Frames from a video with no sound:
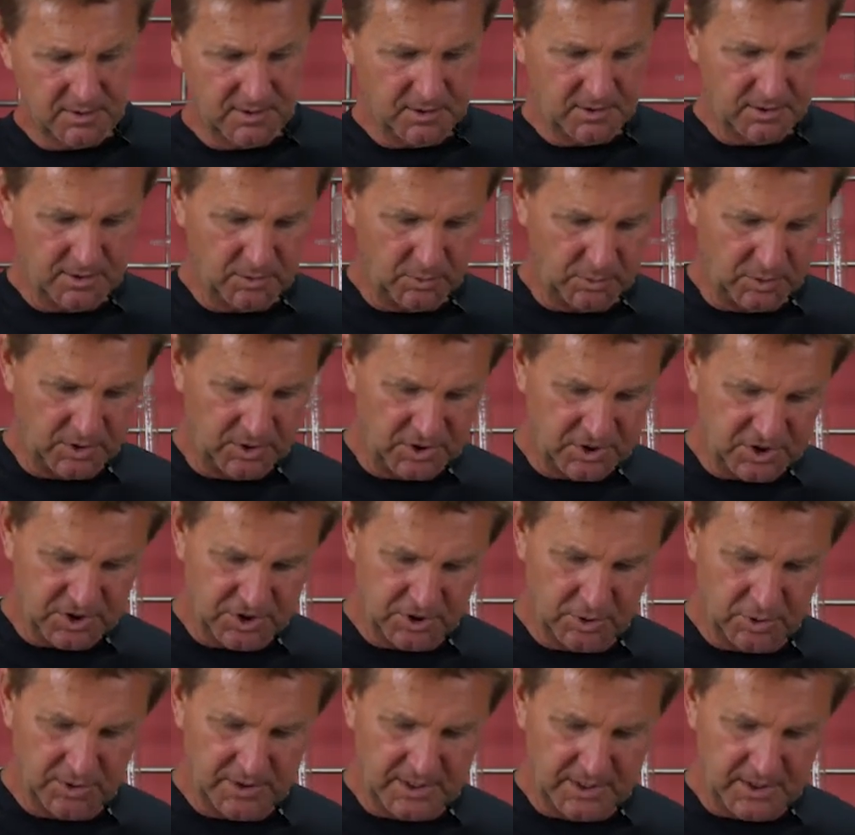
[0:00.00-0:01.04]
into 2
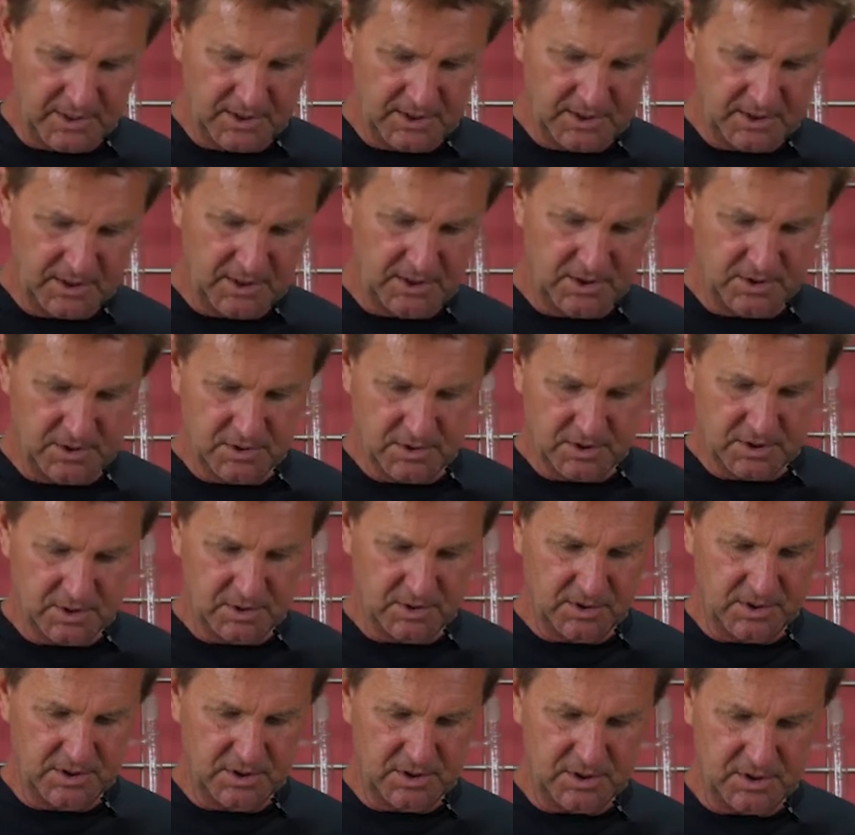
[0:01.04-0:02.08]
cups of whole
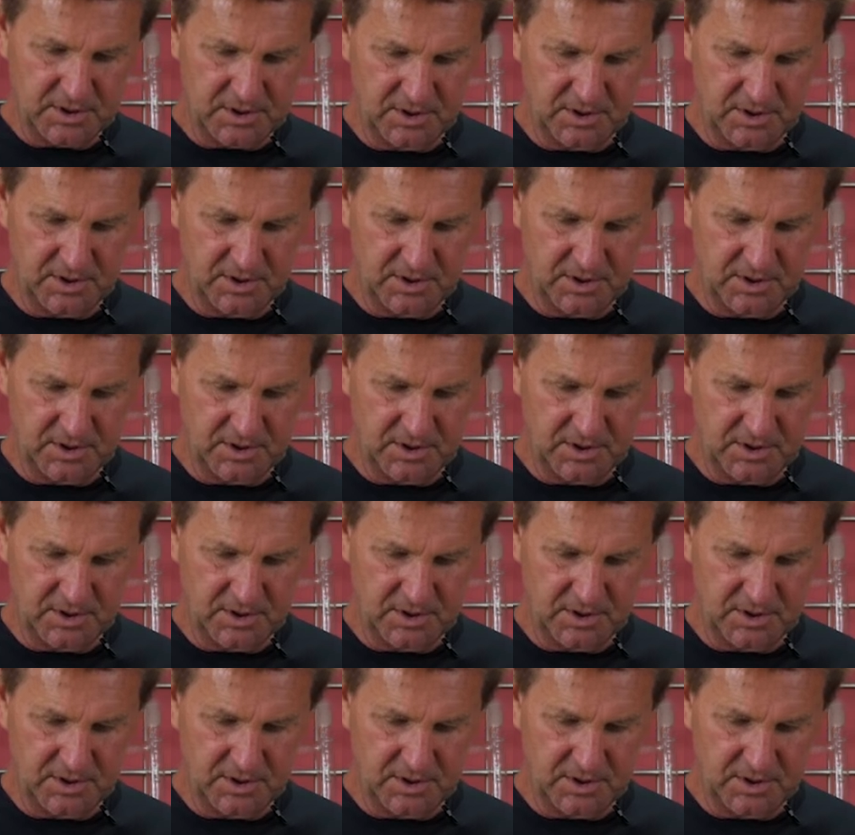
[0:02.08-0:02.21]
milk.